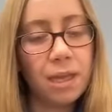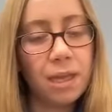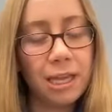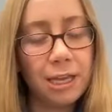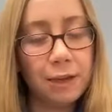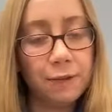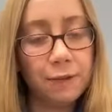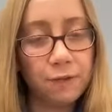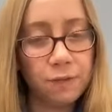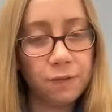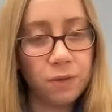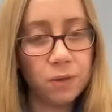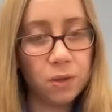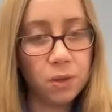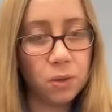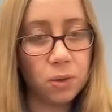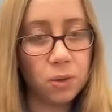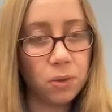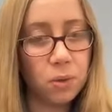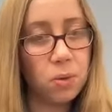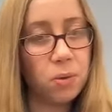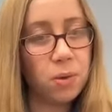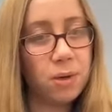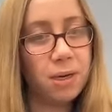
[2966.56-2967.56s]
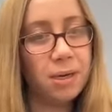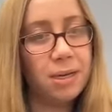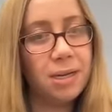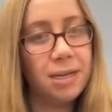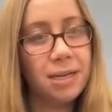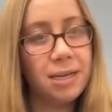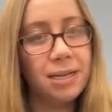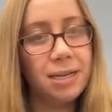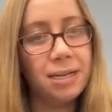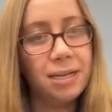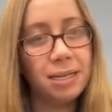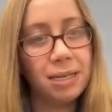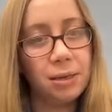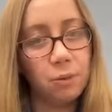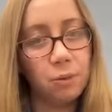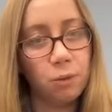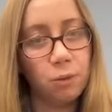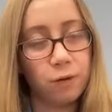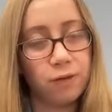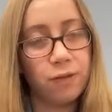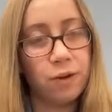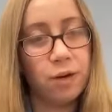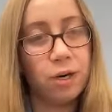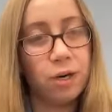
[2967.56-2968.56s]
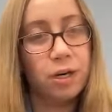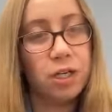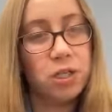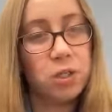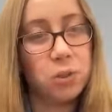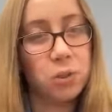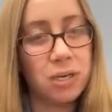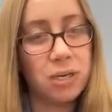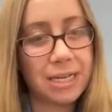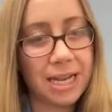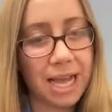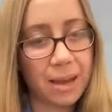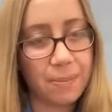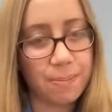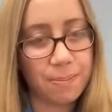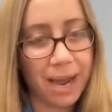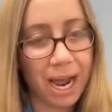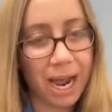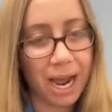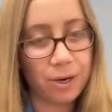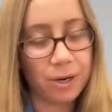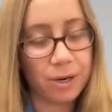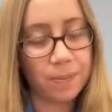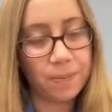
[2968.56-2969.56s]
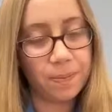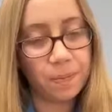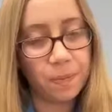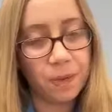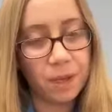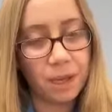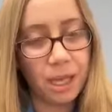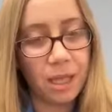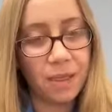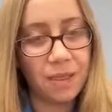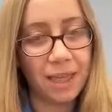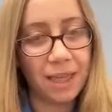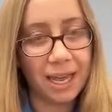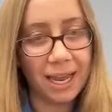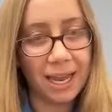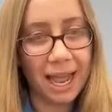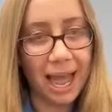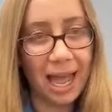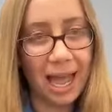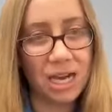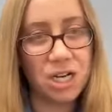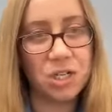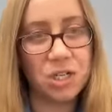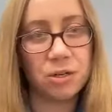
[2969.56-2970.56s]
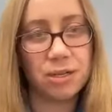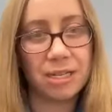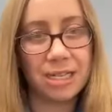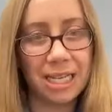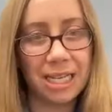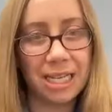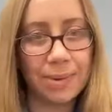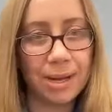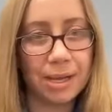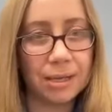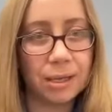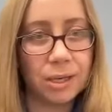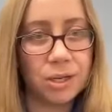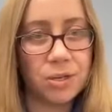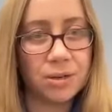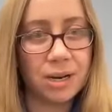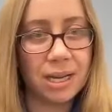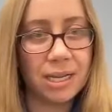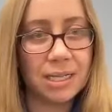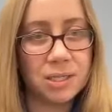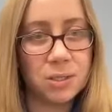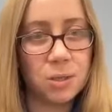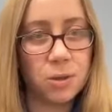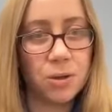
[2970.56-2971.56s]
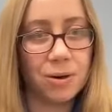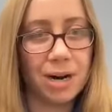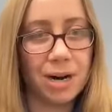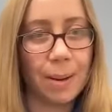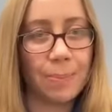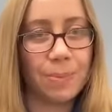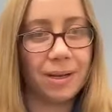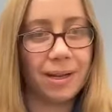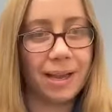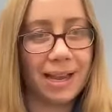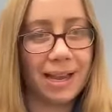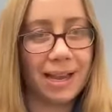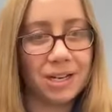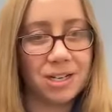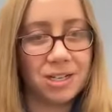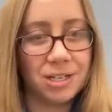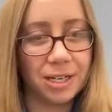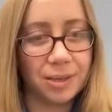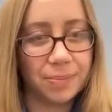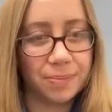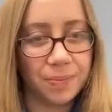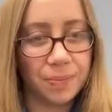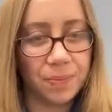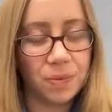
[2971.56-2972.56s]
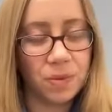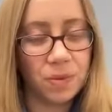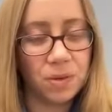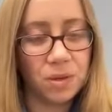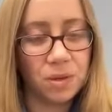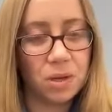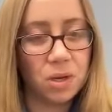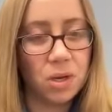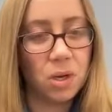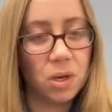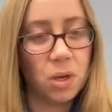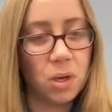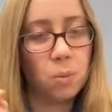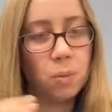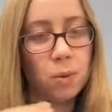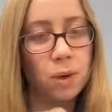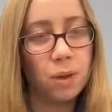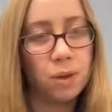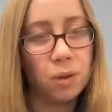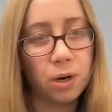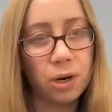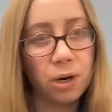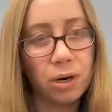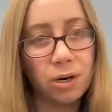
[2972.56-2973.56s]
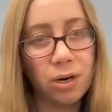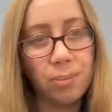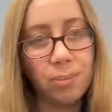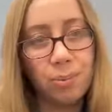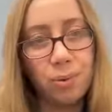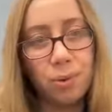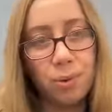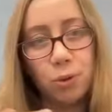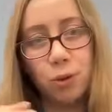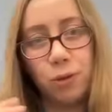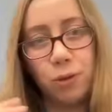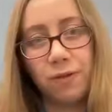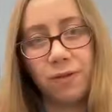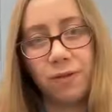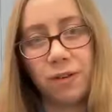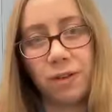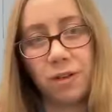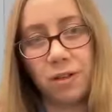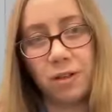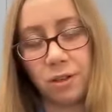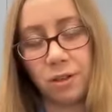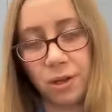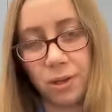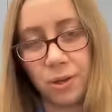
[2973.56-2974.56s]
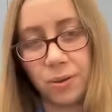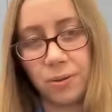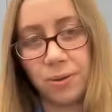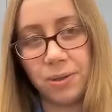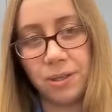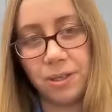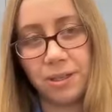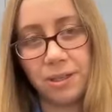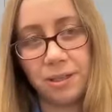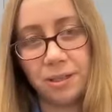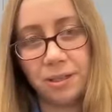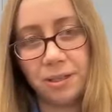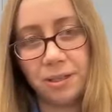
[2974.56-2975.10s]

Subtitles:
If you refer a student to MPOWER and they add your email address to their application, when they're approved for a loan,